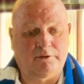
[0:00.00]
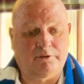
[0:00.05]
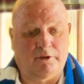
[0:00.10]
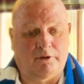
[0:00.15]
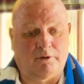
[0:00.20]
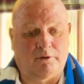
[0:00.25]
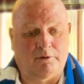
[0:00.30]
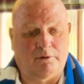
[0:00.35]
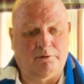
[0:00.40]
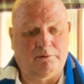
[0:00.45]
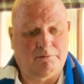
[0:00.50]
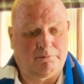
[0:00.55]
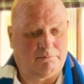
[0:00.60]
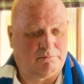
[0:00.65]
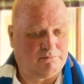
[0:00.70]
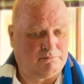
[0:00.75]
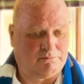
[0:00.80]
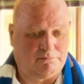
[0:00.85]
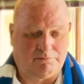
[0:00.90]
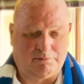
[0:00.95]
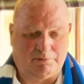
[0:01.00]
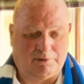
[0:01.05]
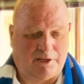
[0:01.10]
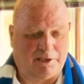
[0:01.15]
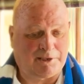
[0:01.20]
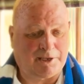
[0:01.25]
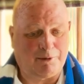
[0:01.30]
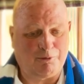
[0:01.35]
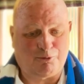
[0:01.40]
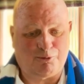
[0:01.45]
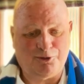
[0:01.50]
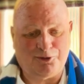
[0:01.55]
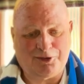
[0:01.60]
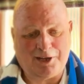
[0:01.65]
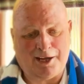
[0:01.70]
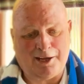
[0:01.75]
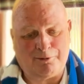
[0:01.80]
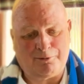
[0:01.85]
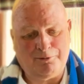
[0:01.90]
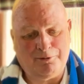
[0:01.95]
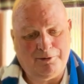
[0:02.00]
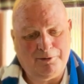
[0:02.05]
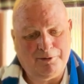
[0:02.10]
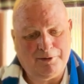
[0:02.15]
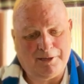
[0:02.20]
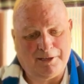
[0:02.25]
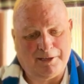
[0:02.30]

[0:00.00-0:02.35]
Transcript: So like Ipswich Town.